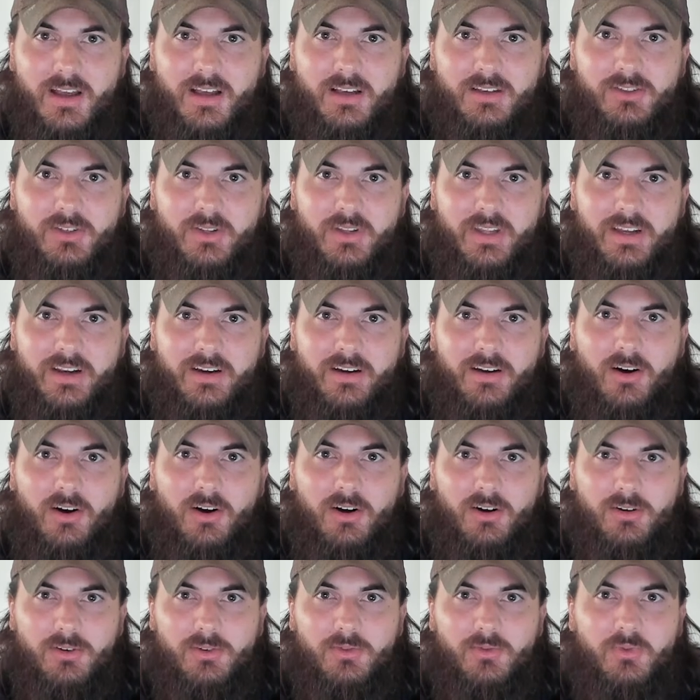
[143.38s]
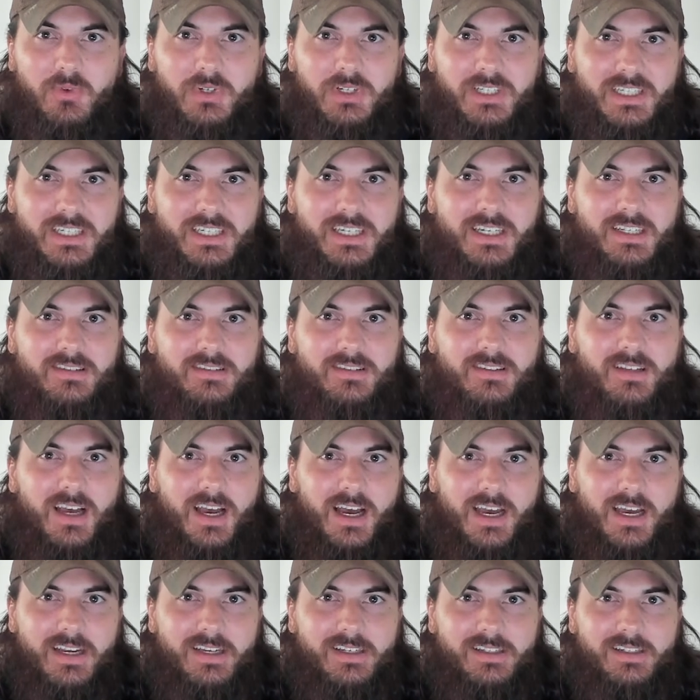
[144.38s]
so they aren't really
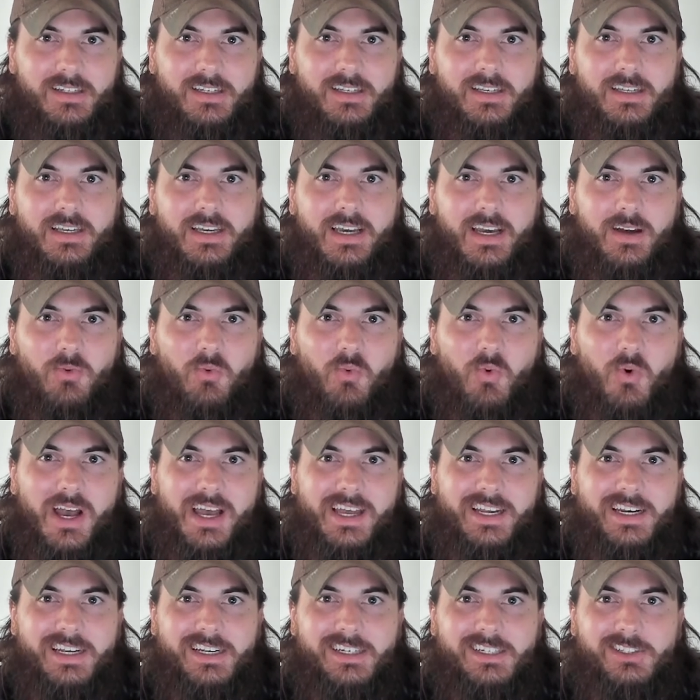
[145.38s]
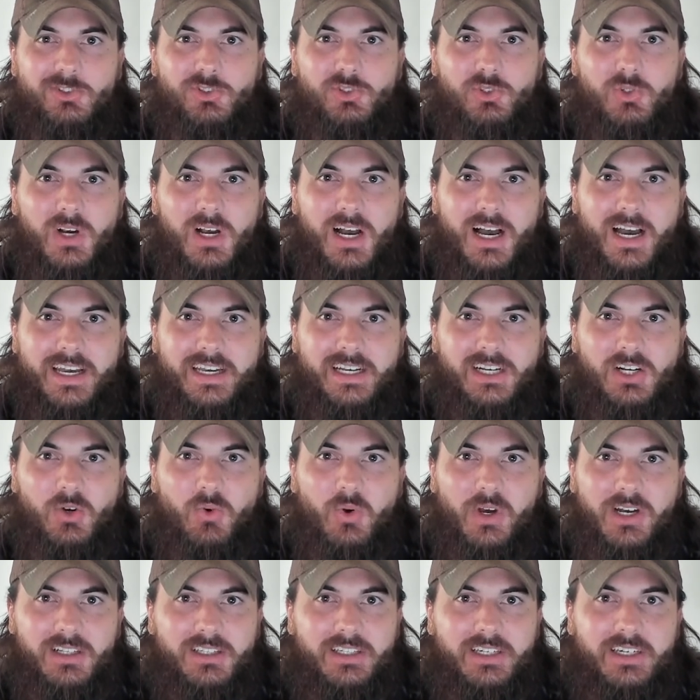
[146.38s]
designed to get wet and dry
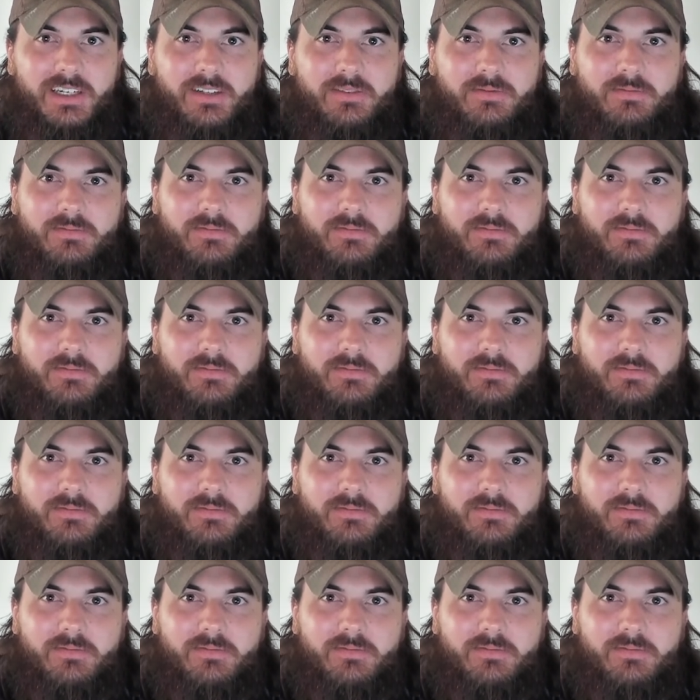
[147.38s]
quickly.